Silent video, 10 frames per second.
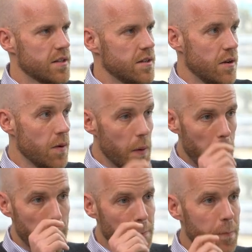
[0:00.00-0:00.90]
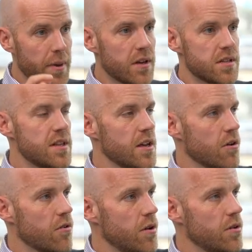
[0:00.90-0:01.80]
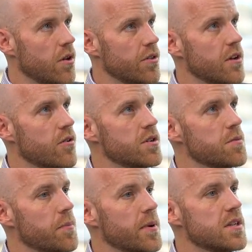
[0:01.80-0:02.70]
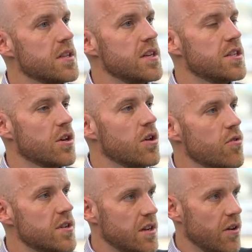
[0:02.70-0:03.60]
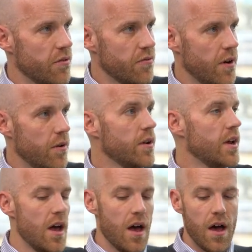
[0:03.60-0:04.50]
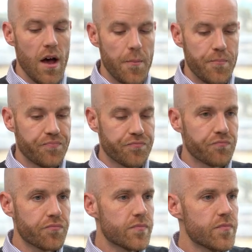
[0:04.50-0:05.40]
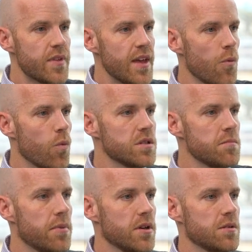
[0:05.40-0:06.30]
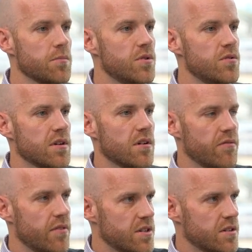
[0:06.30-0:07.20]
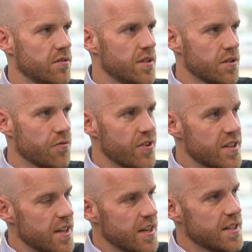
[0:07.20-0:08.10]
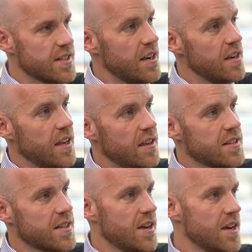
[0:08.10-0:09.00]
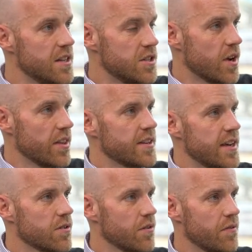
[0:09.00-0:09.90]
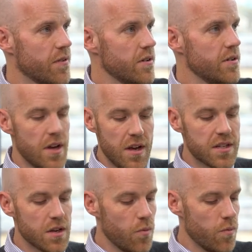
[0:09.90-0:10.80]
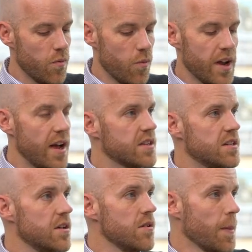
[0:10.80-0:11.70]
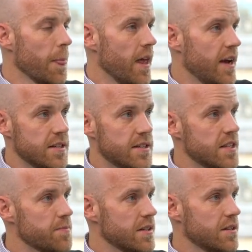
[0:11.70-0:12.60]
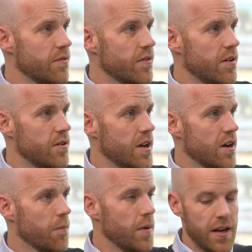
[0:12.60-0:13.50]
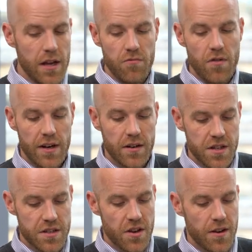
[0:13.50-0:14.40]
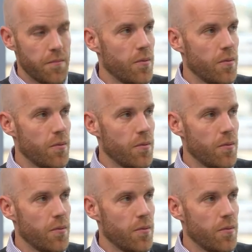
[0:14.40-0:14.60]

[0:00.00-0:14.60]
to do, because of the because of the security on the phone, it wasn't possible using conventional digital forensic techniques to get the data off the phone. So what I had to do, I had to dismantle the phone completely, right down to the circuit